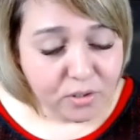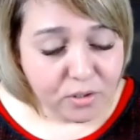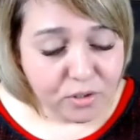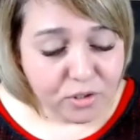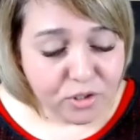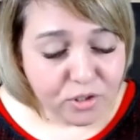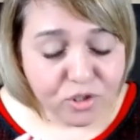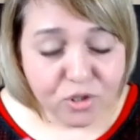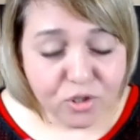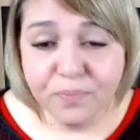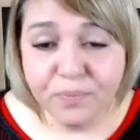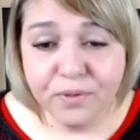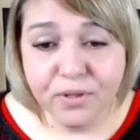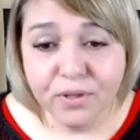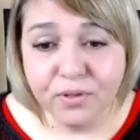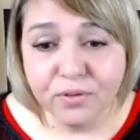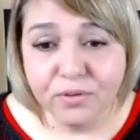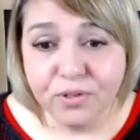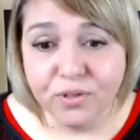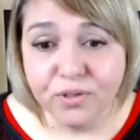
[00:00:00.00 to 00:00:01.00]
stop
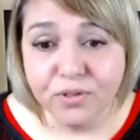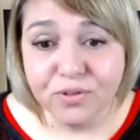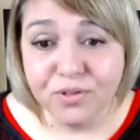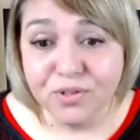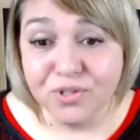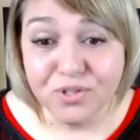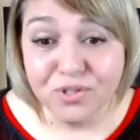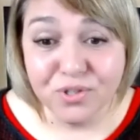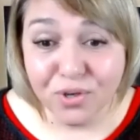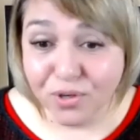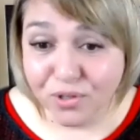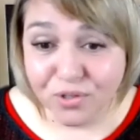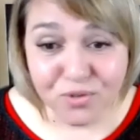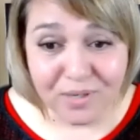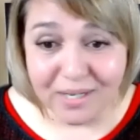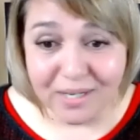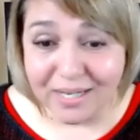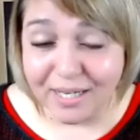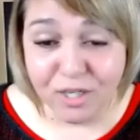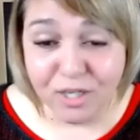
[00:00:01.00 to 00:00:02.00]
the
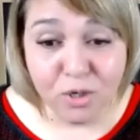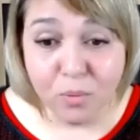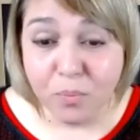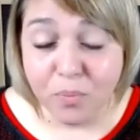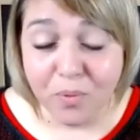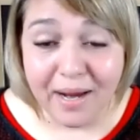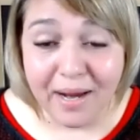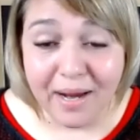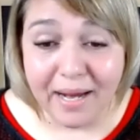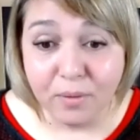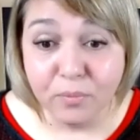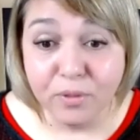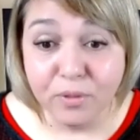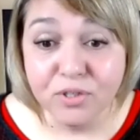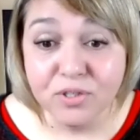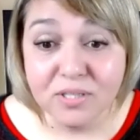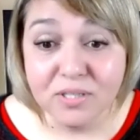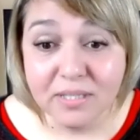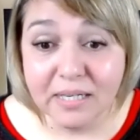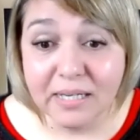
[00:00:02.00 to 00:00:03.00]
circuitry in your brain when
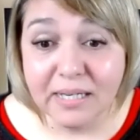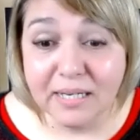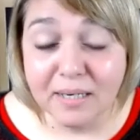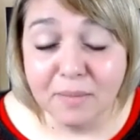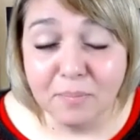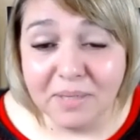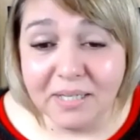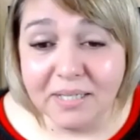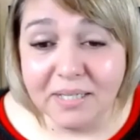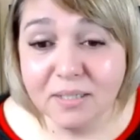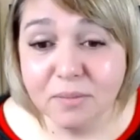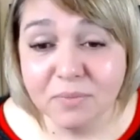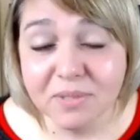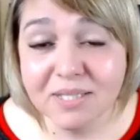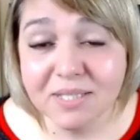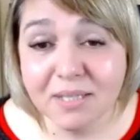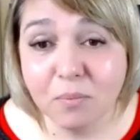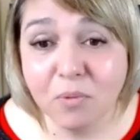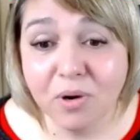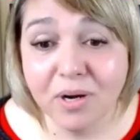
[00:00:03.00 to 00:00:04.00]
you're sitting in a meeting with
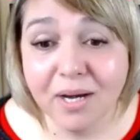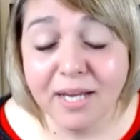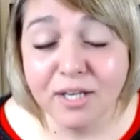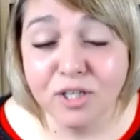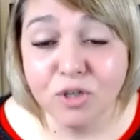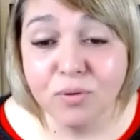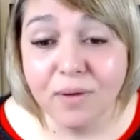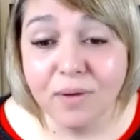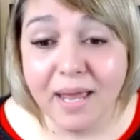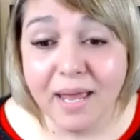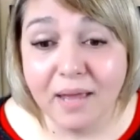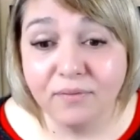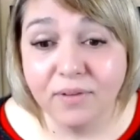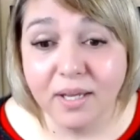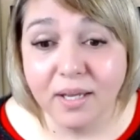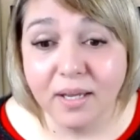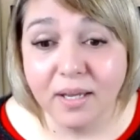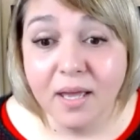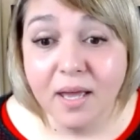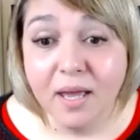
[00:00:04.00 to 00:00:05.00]
someone and you're
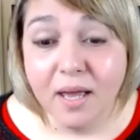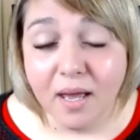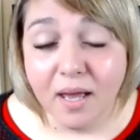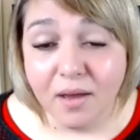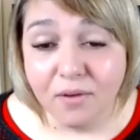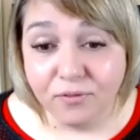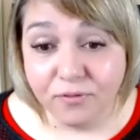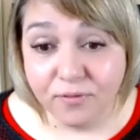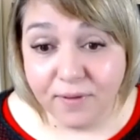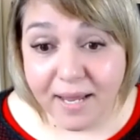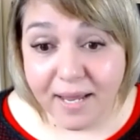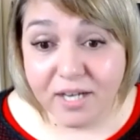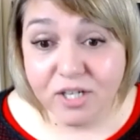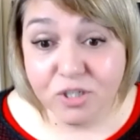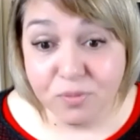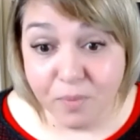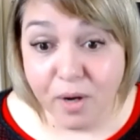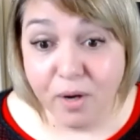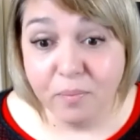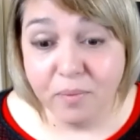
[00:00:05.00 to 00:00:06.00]
having a
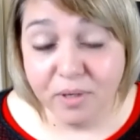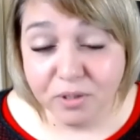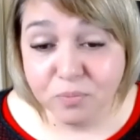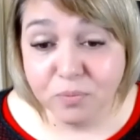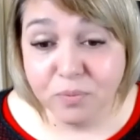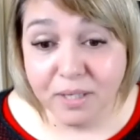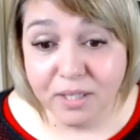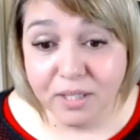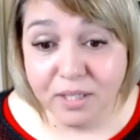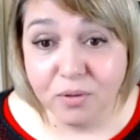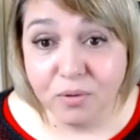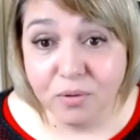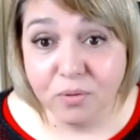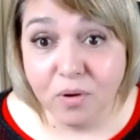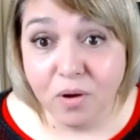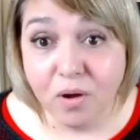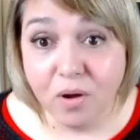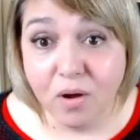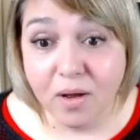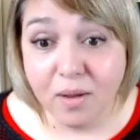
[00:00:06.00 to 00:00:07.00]
flash moment where
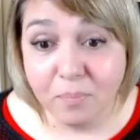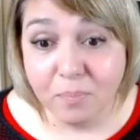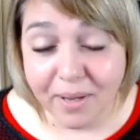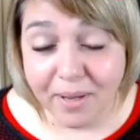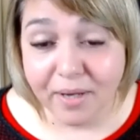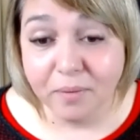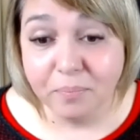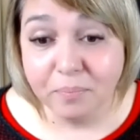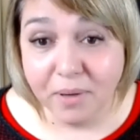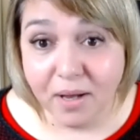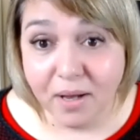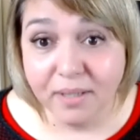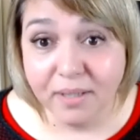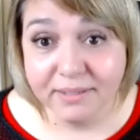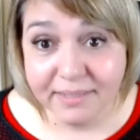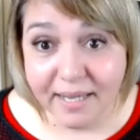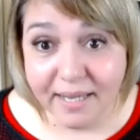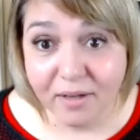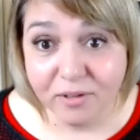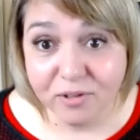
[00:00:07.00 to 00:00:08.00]
you are about to
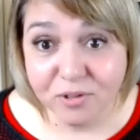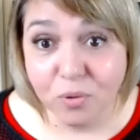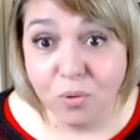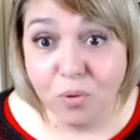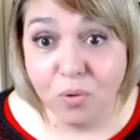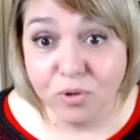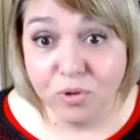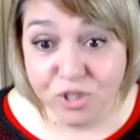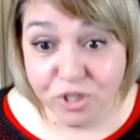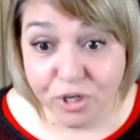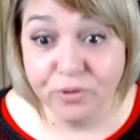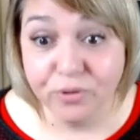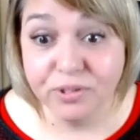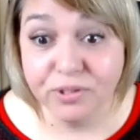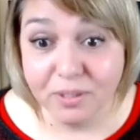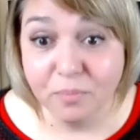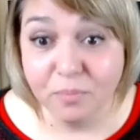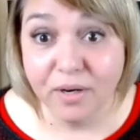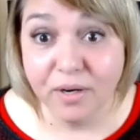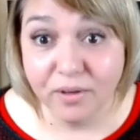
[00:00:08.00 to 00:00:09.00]
pass out or choke
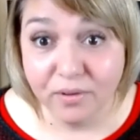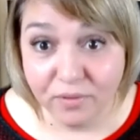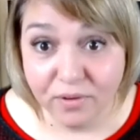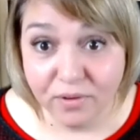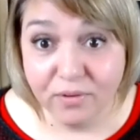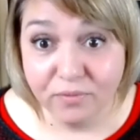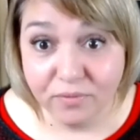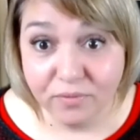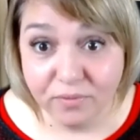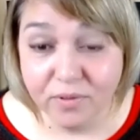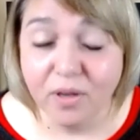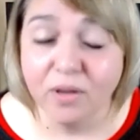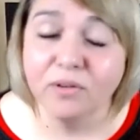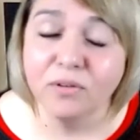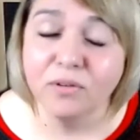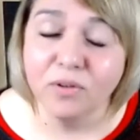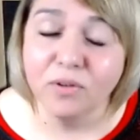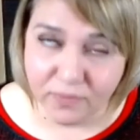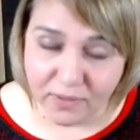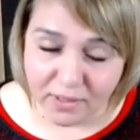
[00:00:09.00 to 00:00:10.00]
someone.
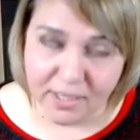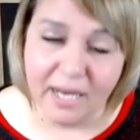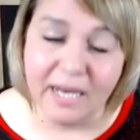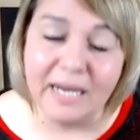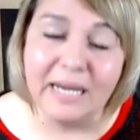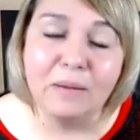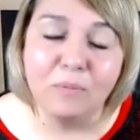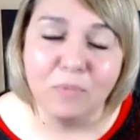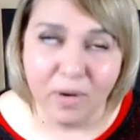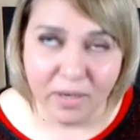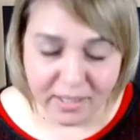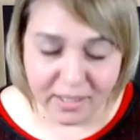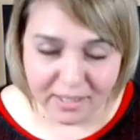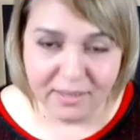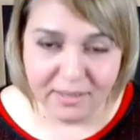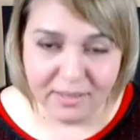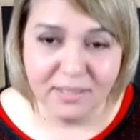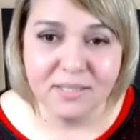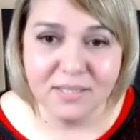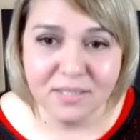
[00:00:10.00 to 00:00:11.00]
Not that anyone
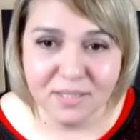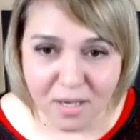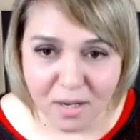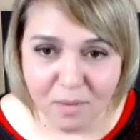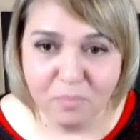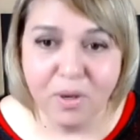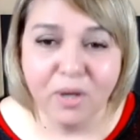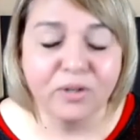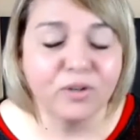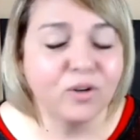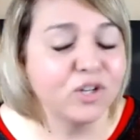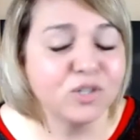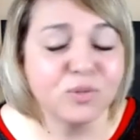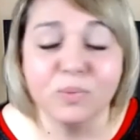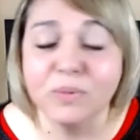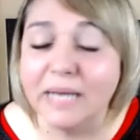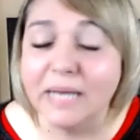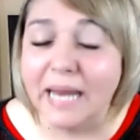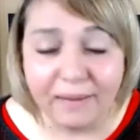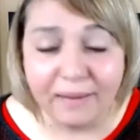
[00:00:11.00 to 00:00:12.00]
in this podcast
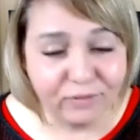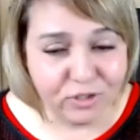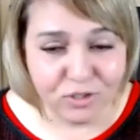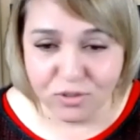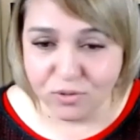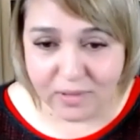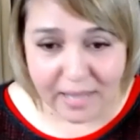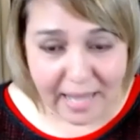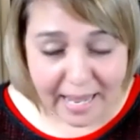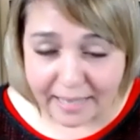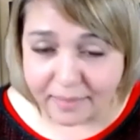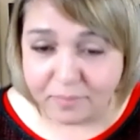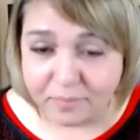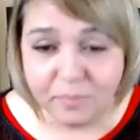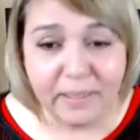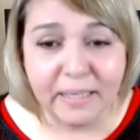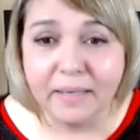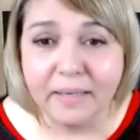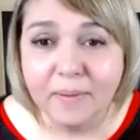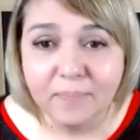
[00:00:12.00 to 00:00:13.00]
would ever do that,
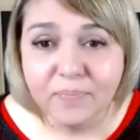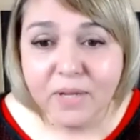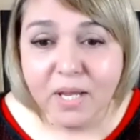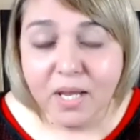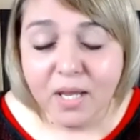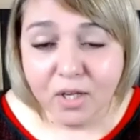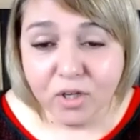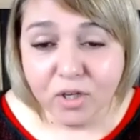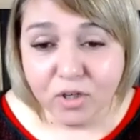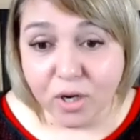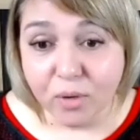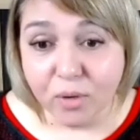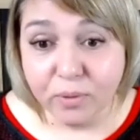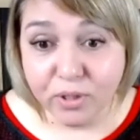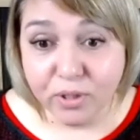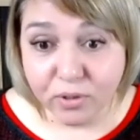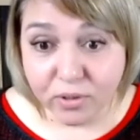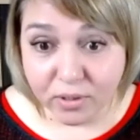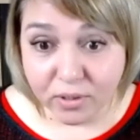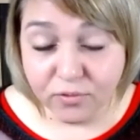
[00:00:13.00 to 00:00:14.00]
but where
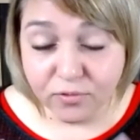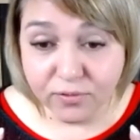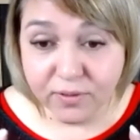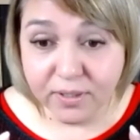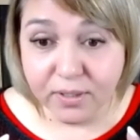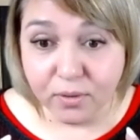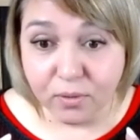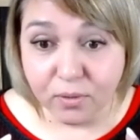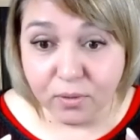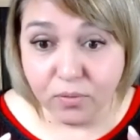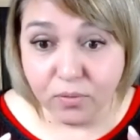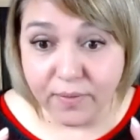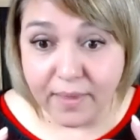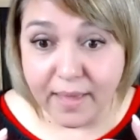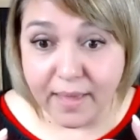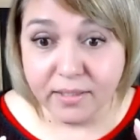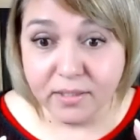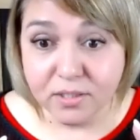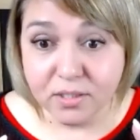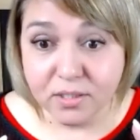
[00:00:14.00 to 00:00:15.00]
you can feel
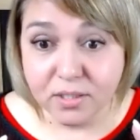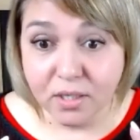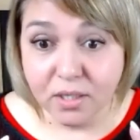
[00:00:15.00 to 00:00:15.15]
that